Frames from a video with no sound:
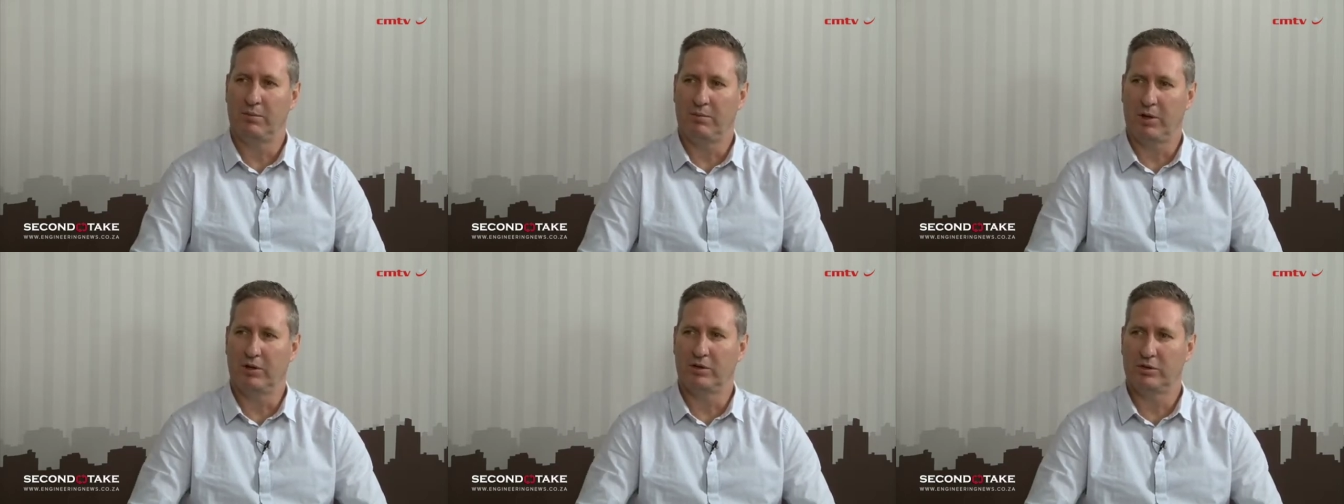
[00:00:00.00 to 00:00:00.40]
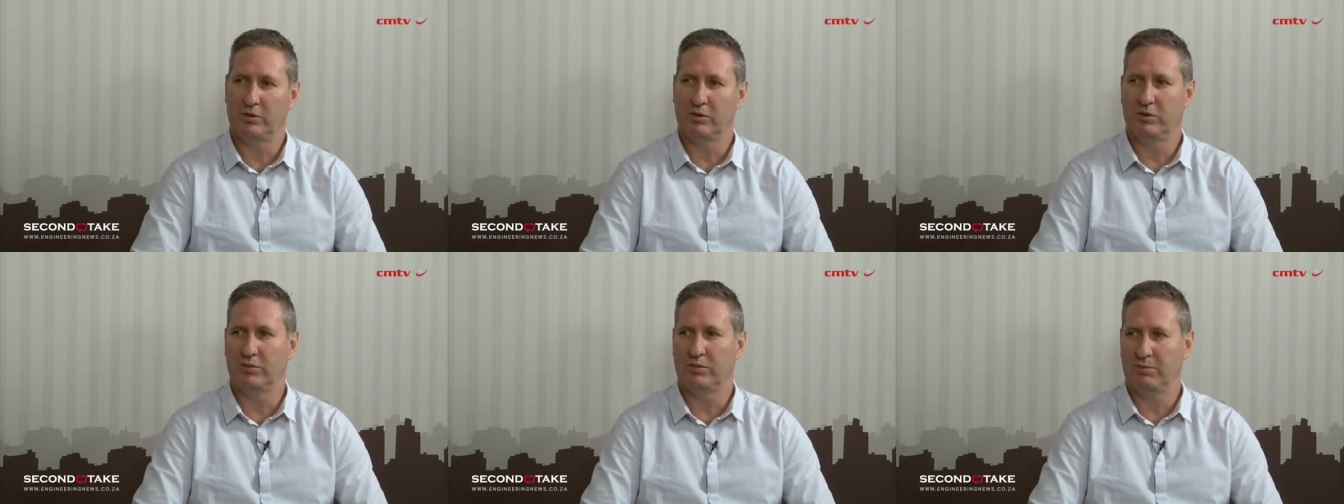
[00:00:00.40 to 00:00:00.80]
those
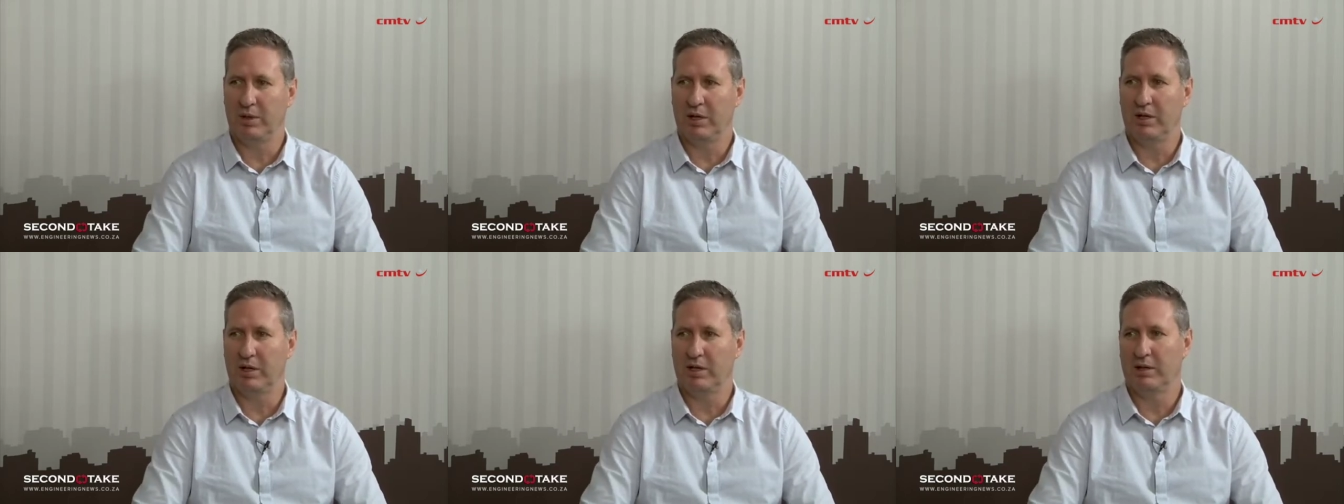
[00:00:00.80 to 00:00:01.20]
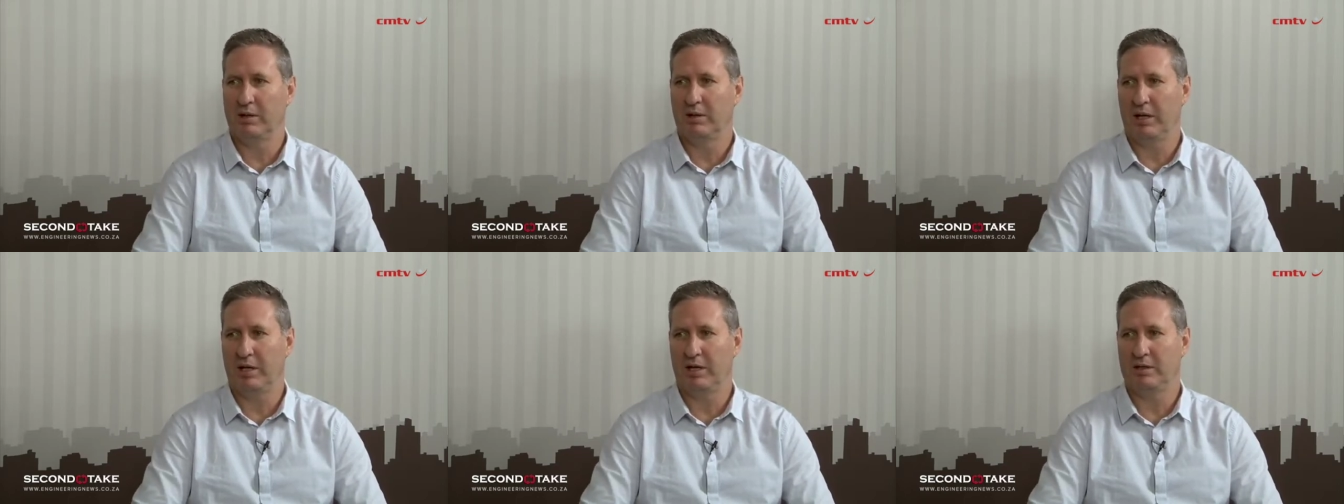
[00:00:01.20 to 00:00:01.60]
sort of bigger
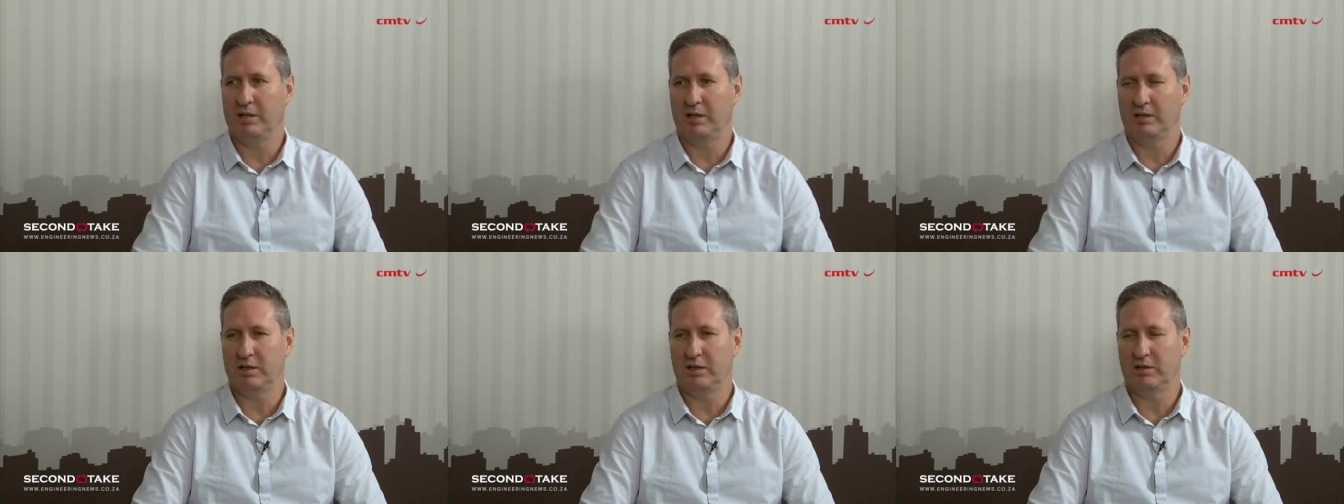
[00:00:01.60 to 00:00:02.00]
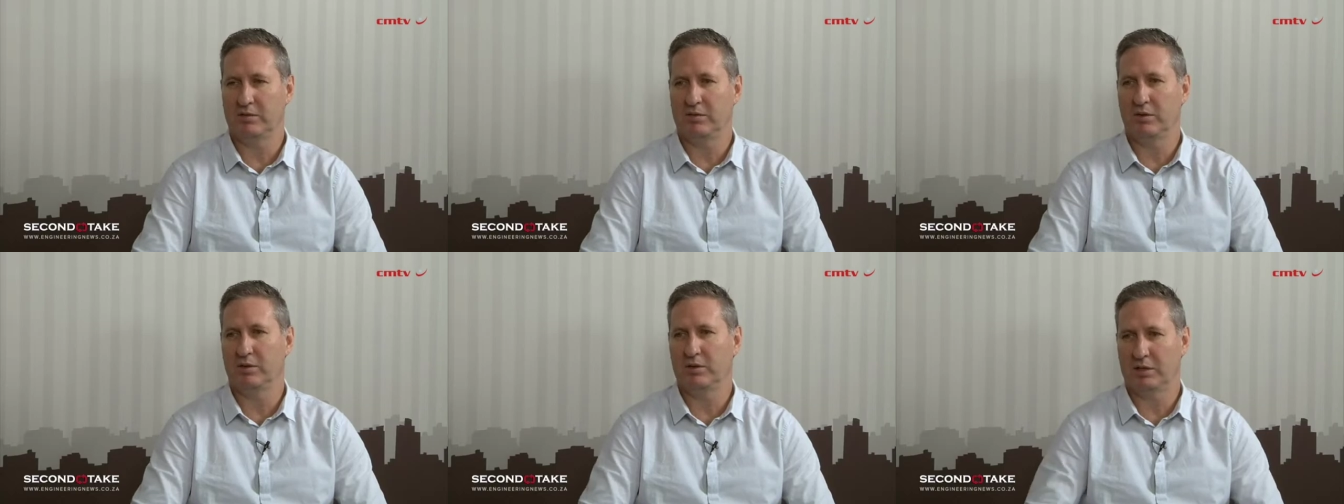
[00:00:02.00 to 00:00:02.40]
energy
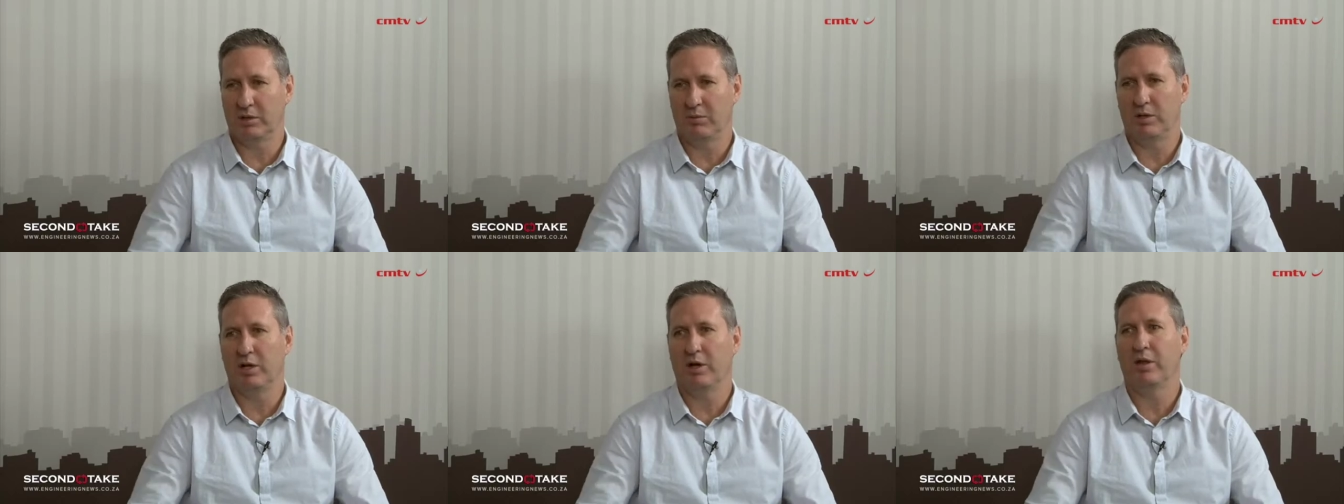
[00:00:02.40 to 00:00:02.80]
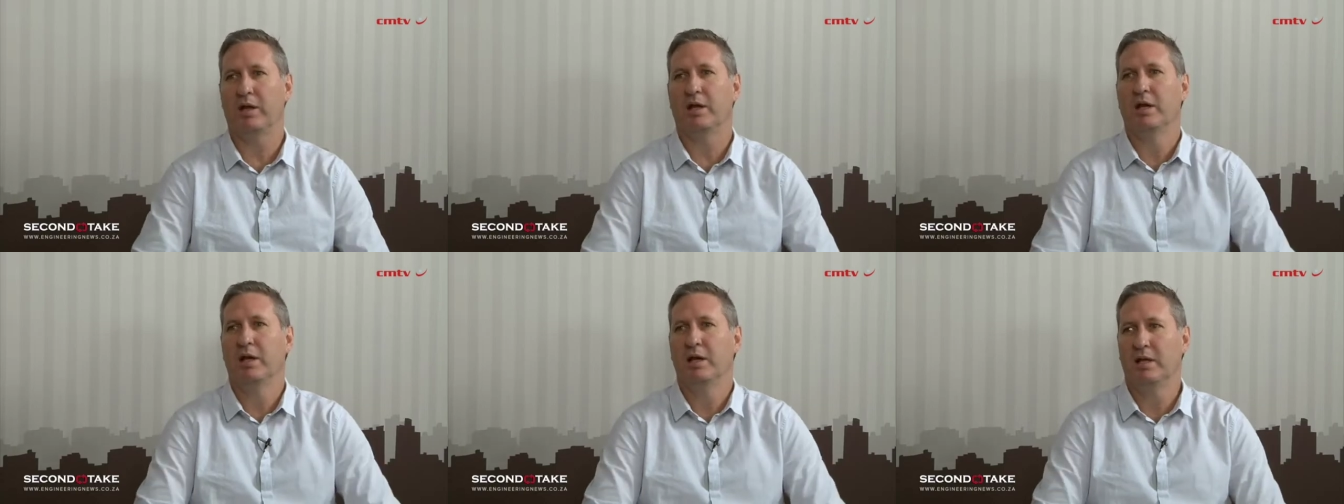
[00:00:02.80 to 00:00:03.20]
intensive users, and we know
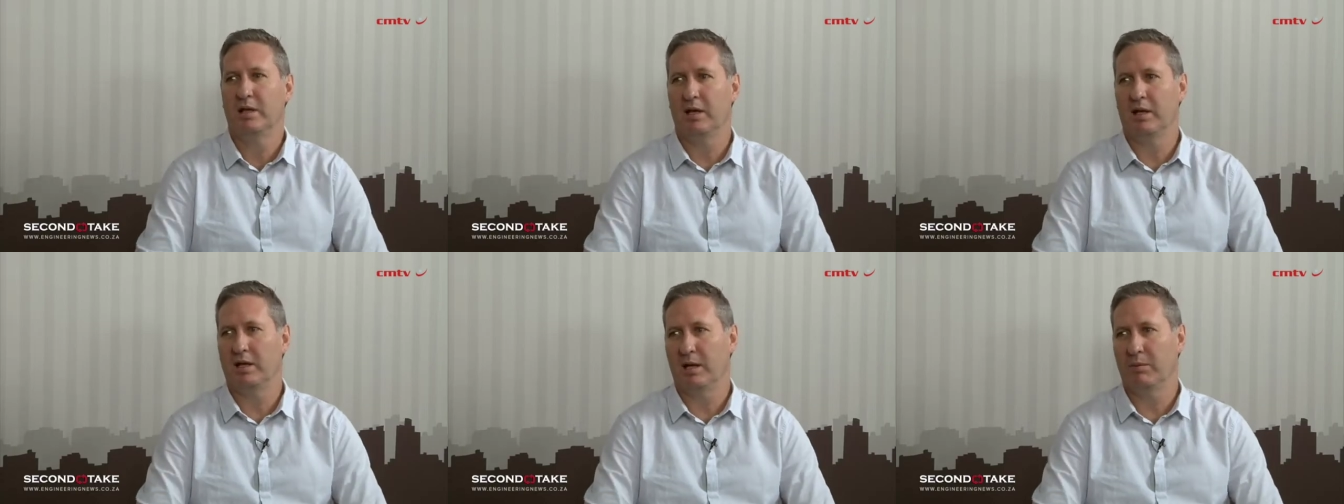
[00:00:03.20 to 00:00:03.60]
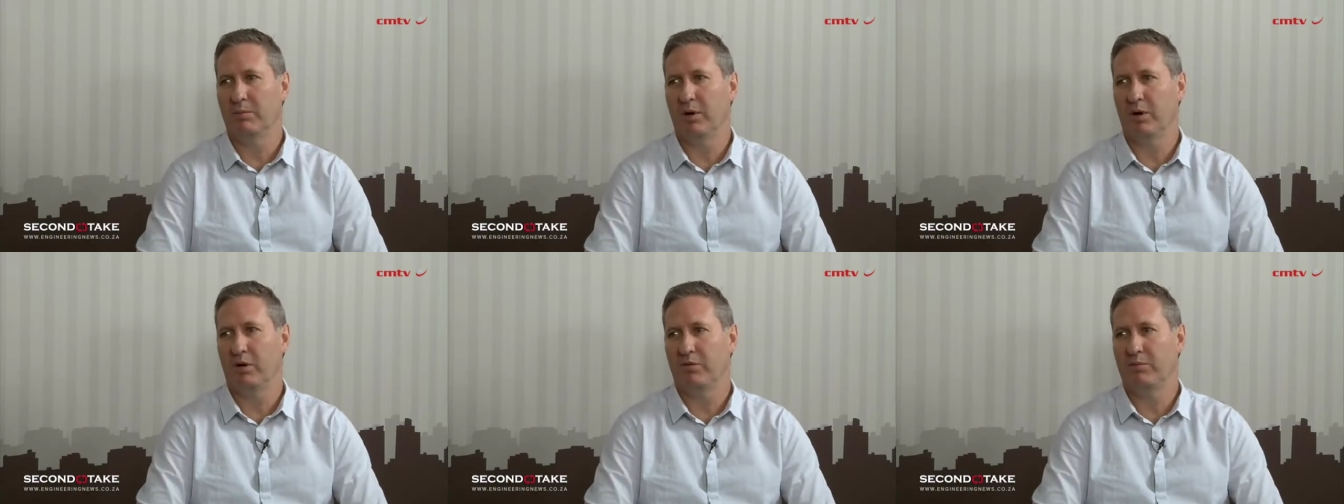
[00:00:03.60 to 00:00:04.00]
that there are a
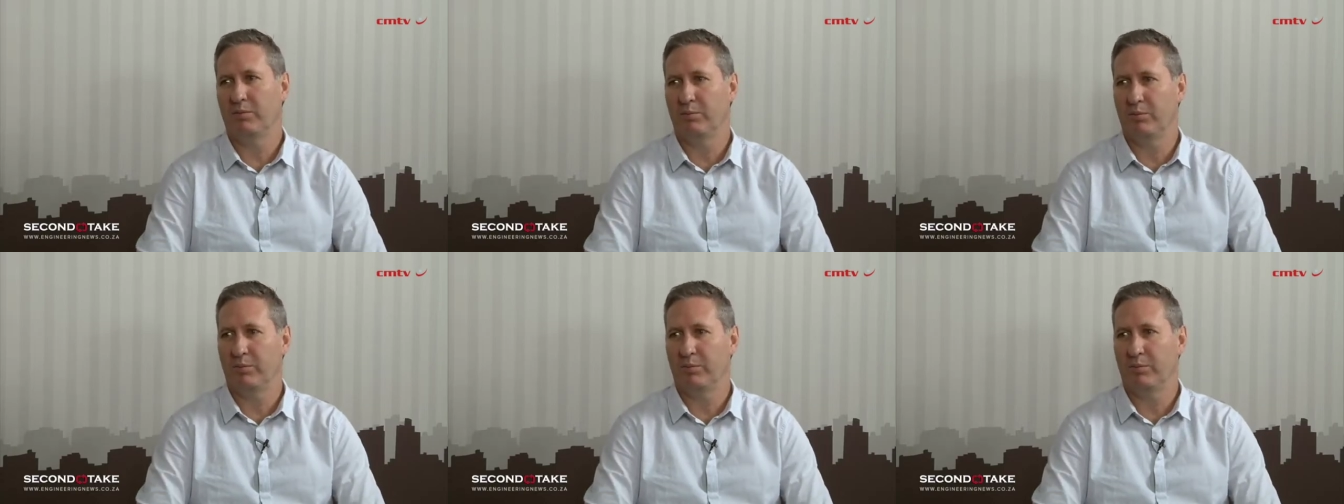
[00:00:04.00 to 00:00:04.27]
number of